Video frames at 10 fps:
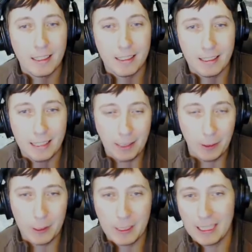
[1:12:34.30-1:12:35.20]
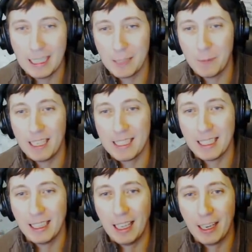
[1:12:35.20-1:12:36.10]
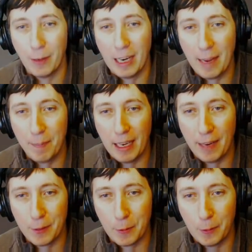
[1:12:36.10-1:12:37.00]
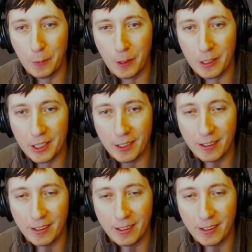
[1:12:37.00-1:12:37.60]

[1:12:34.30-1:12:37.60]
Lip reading: That's basically a lot of what happened after World War II.